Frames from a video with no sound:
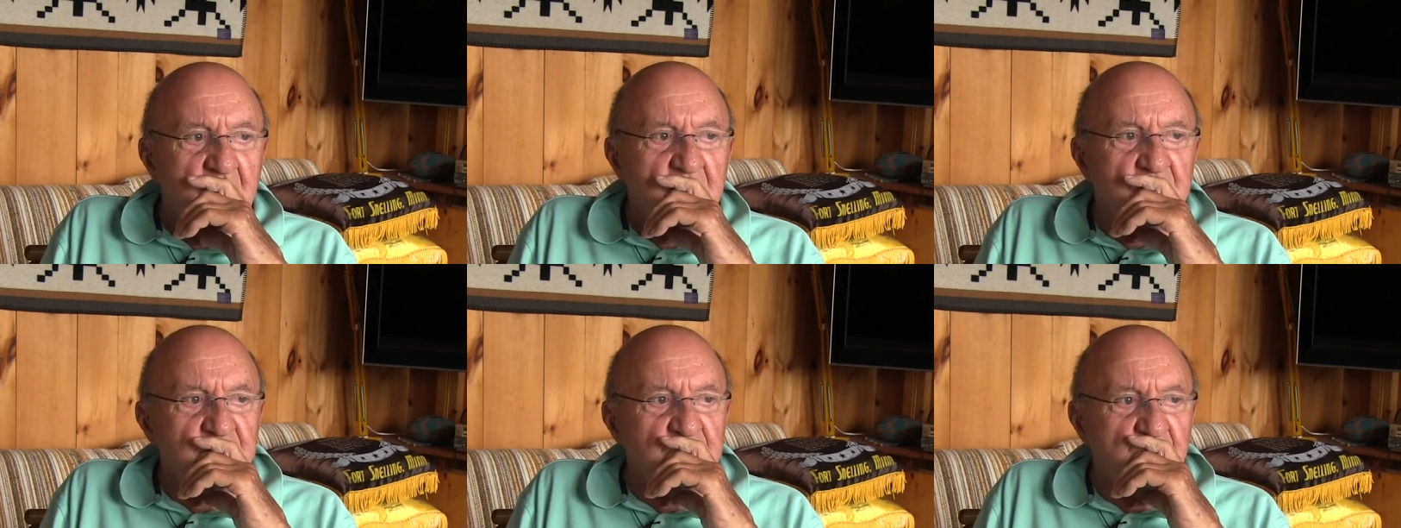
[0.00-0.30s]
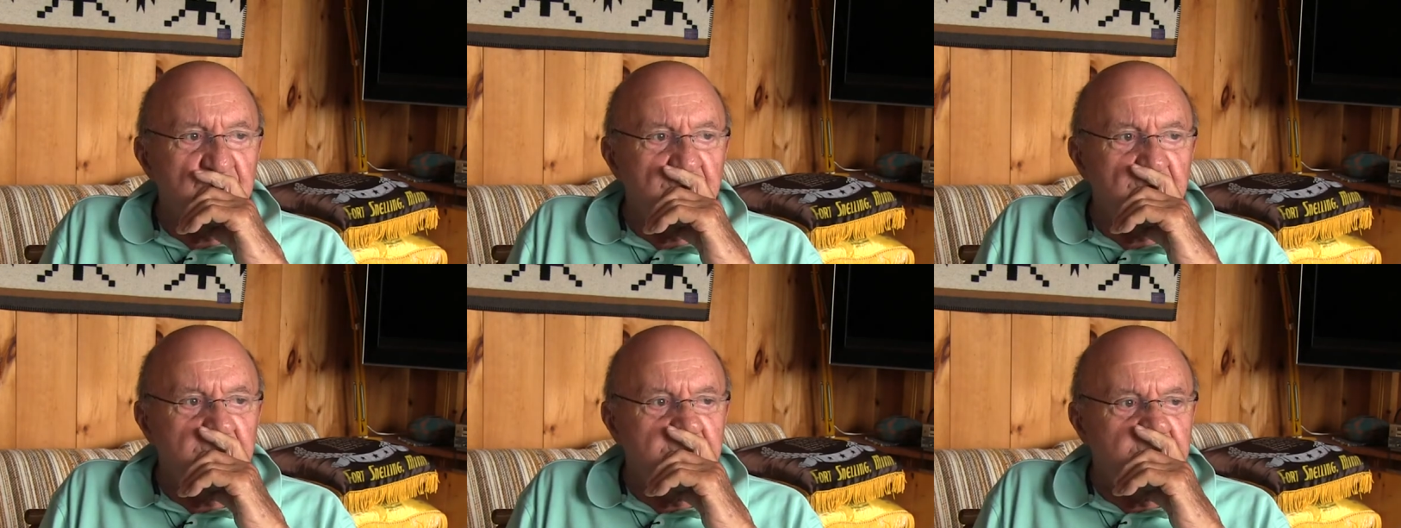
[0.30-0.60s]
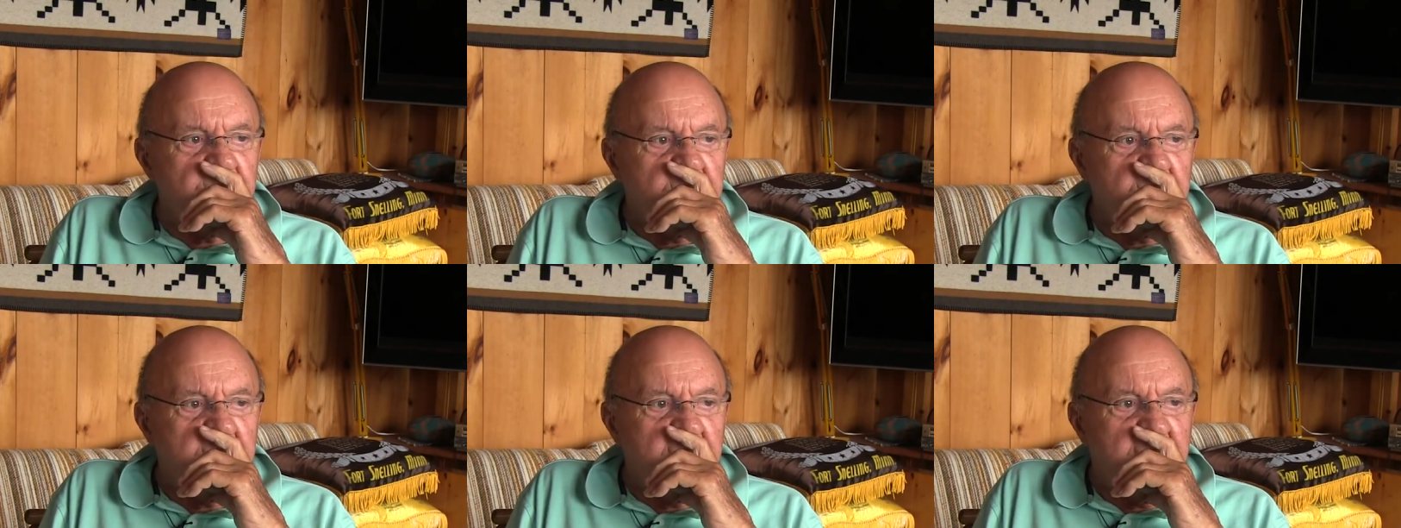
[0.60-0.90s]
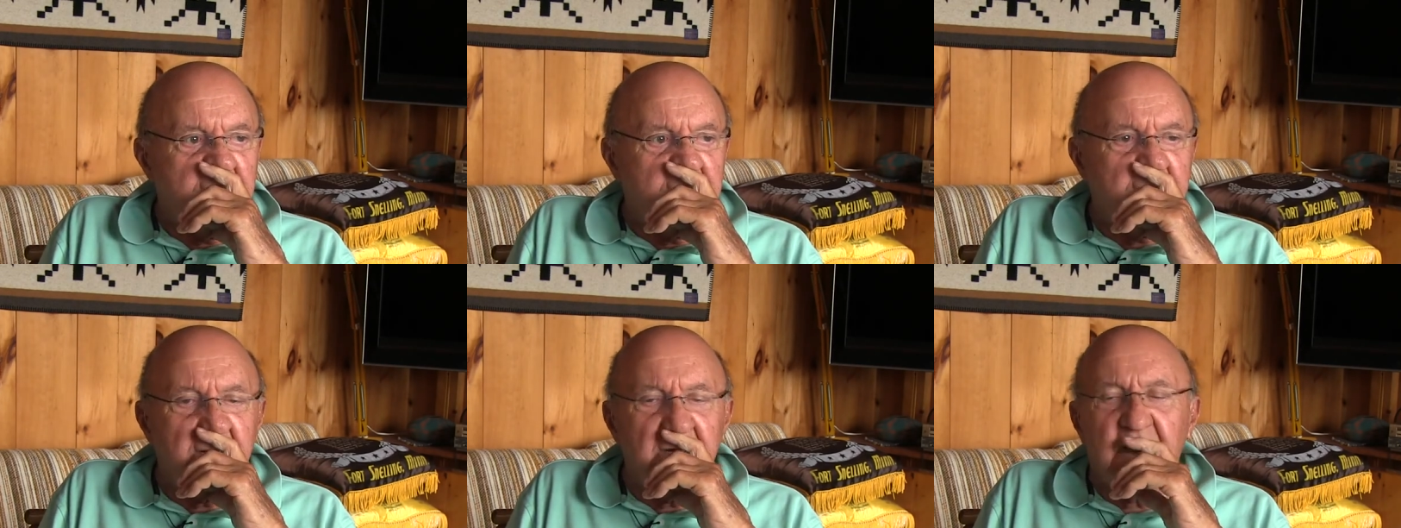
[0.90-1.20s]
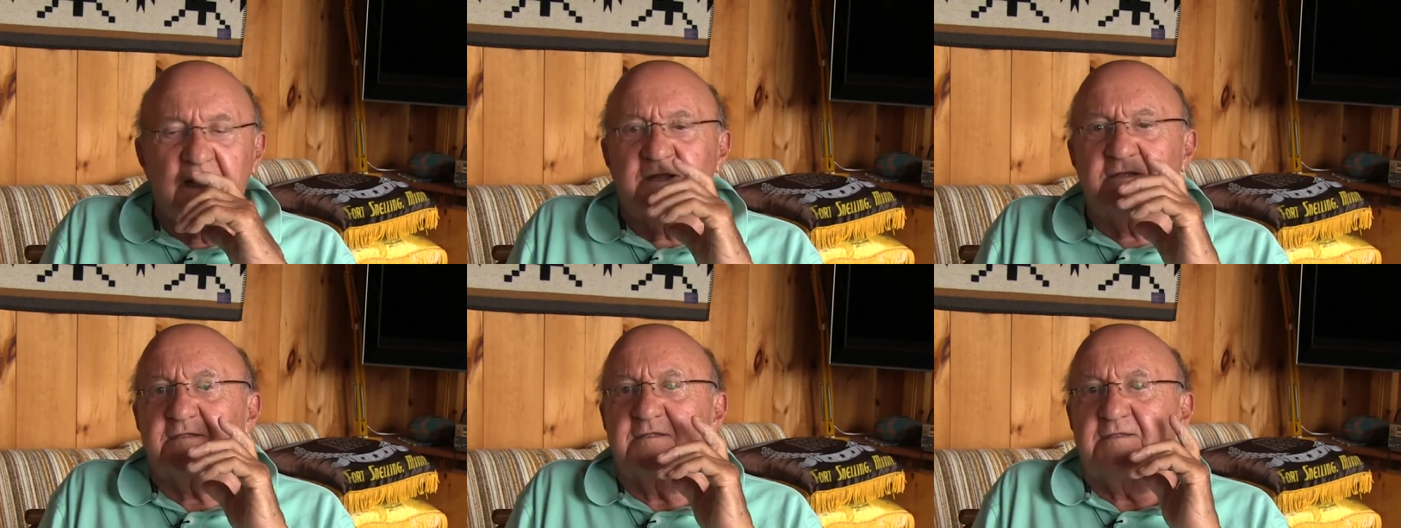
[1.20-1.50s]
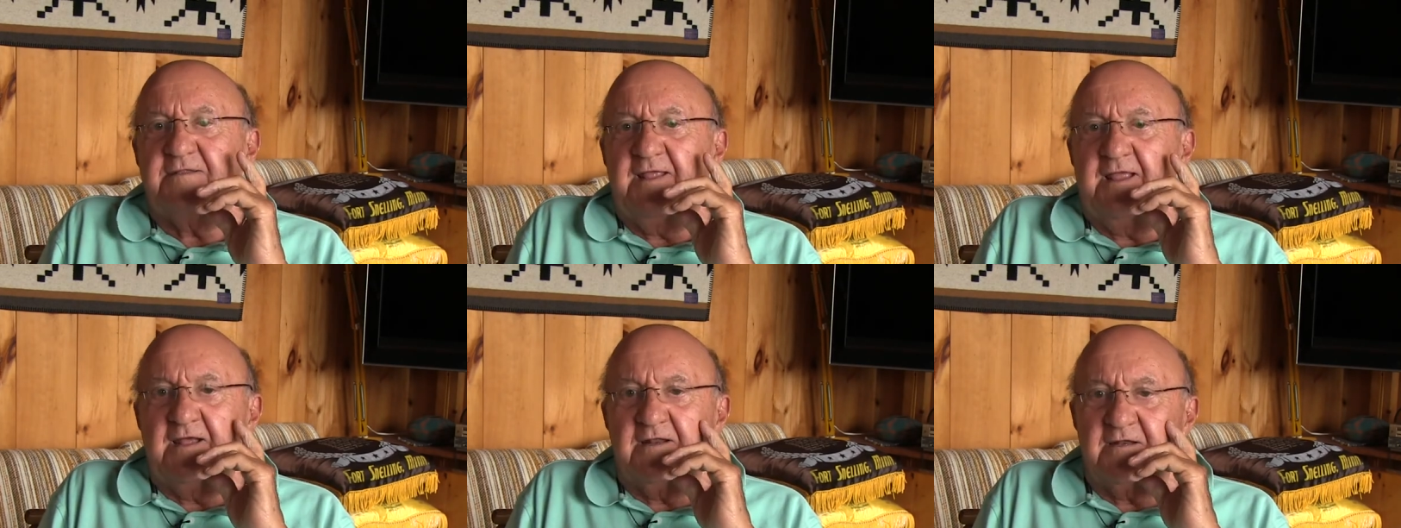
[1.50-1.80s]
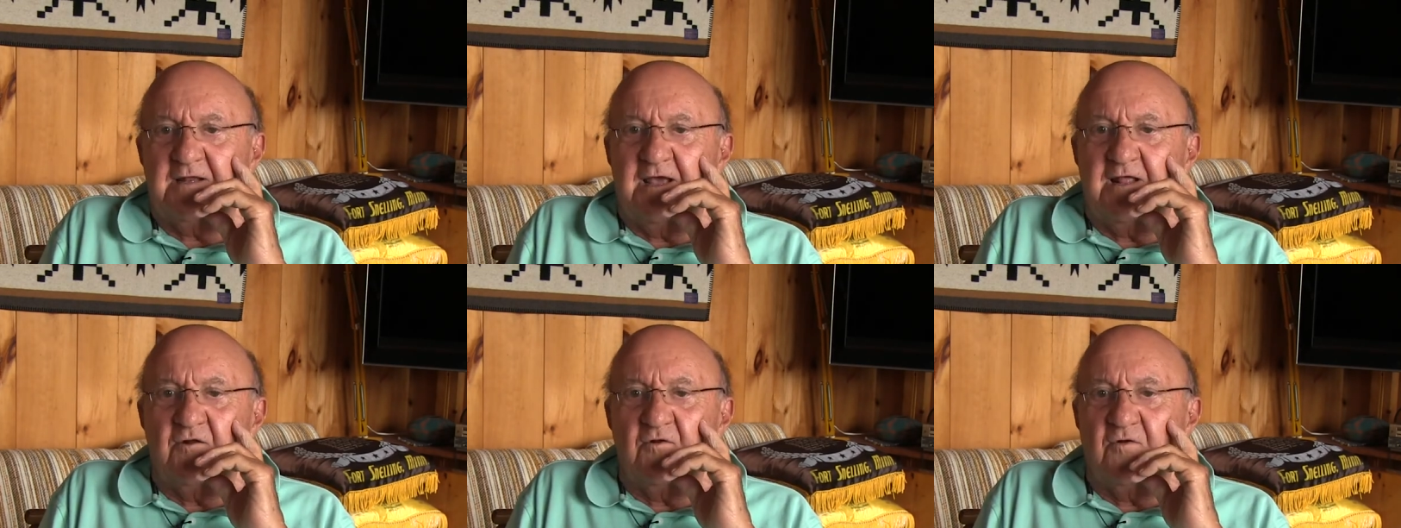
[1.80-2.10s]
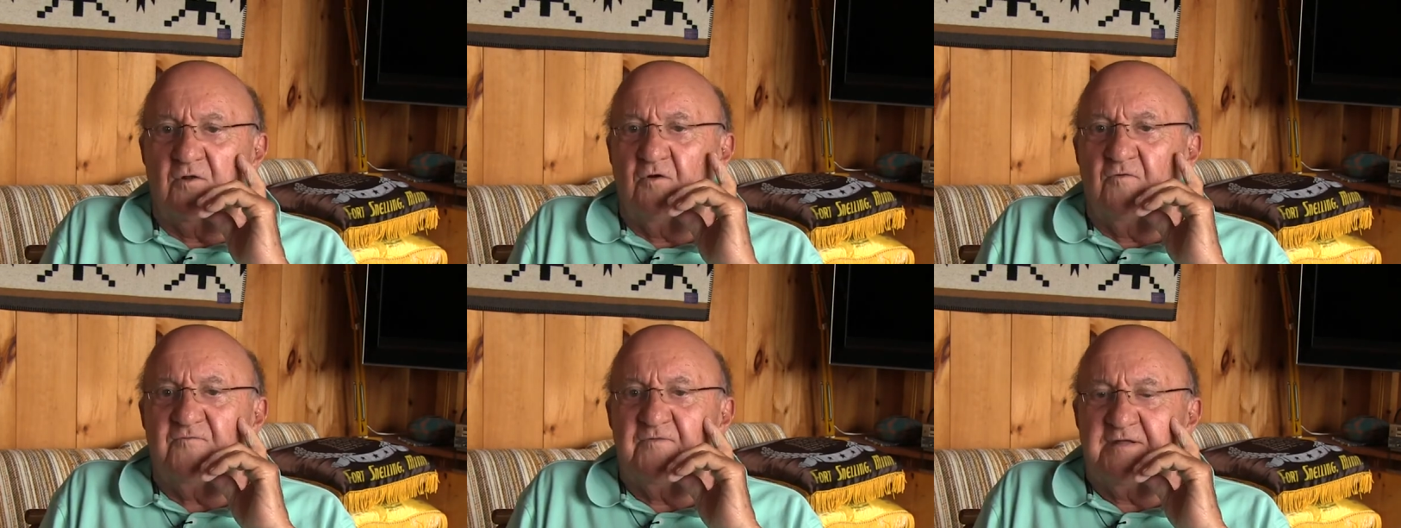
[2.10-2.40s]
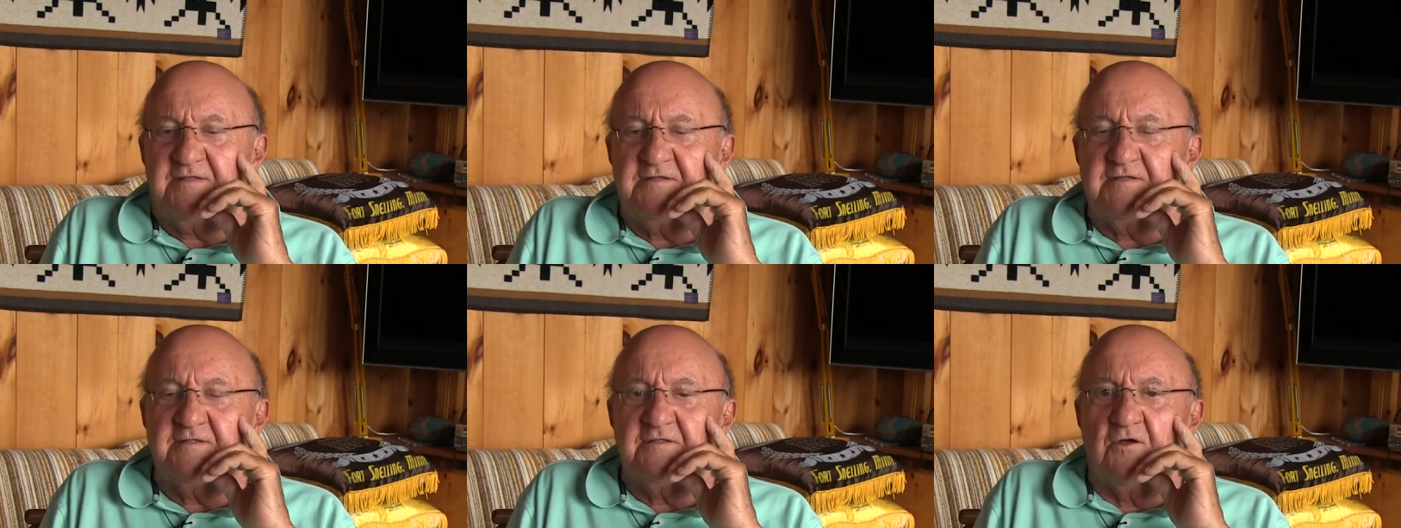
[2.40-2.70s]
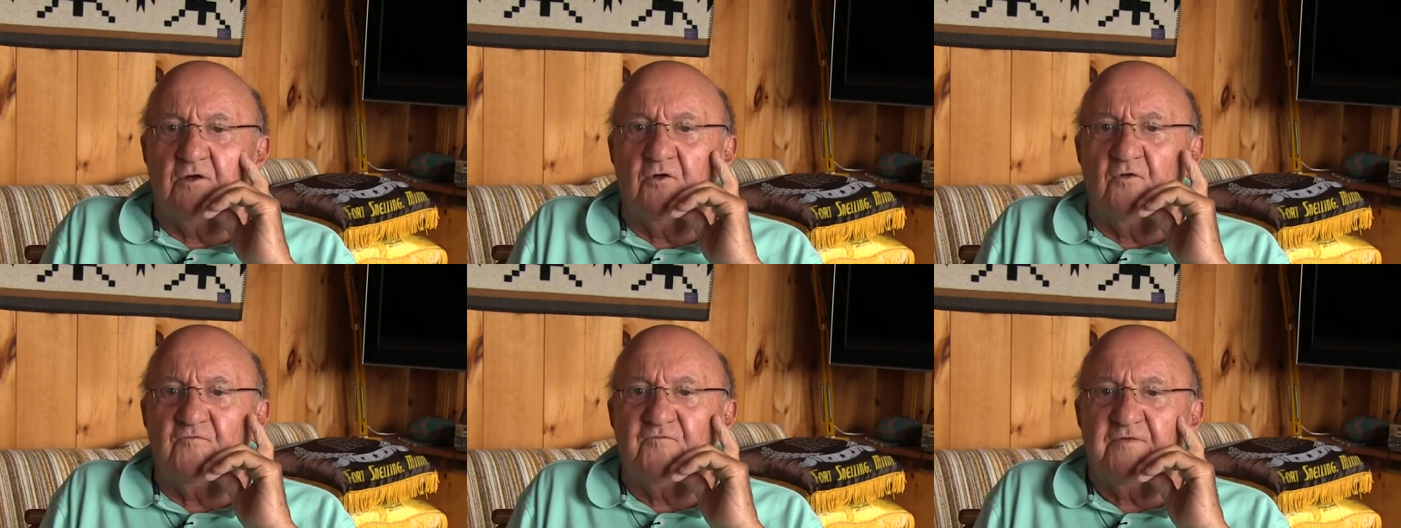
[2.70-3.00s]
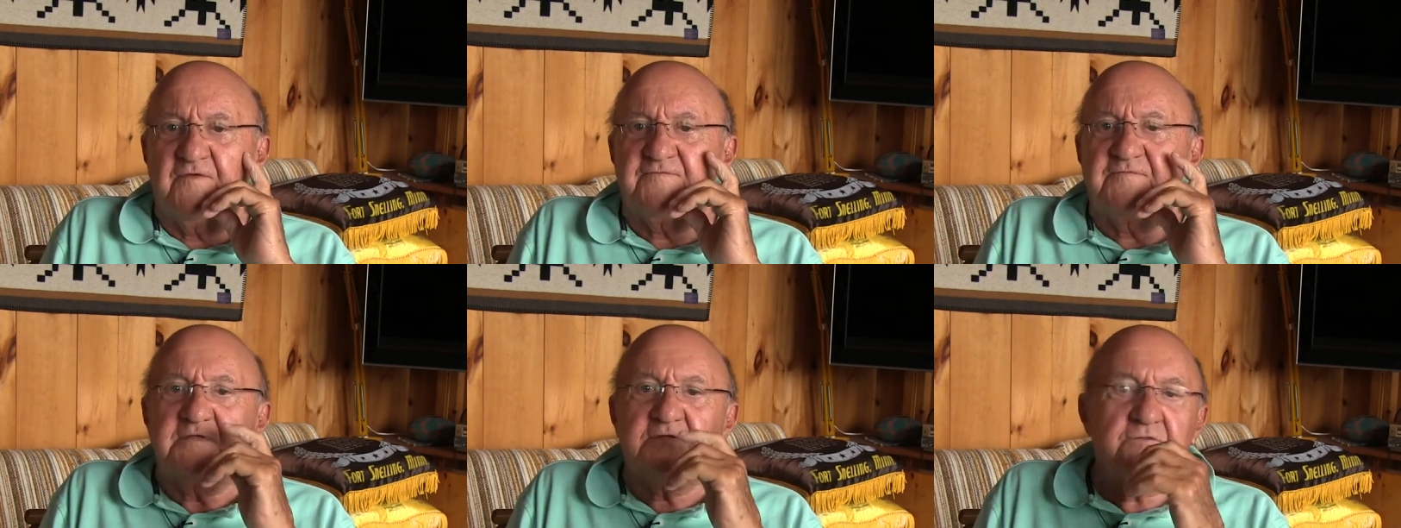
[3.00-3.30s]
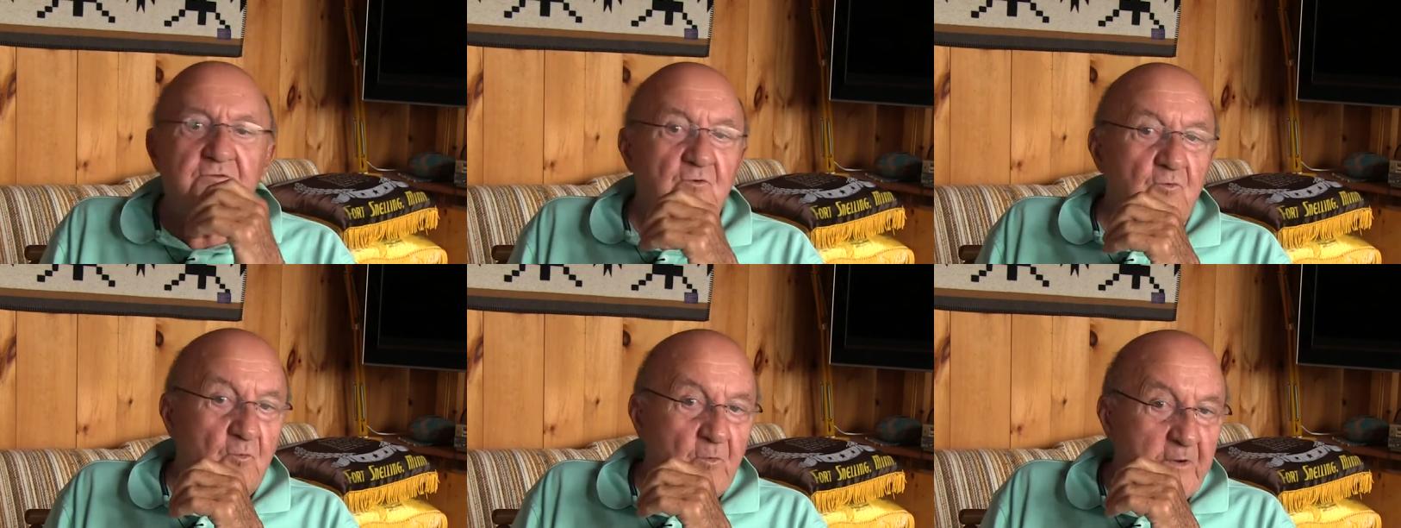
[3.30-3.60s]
So I collected that, and I don't know if I did the whole 52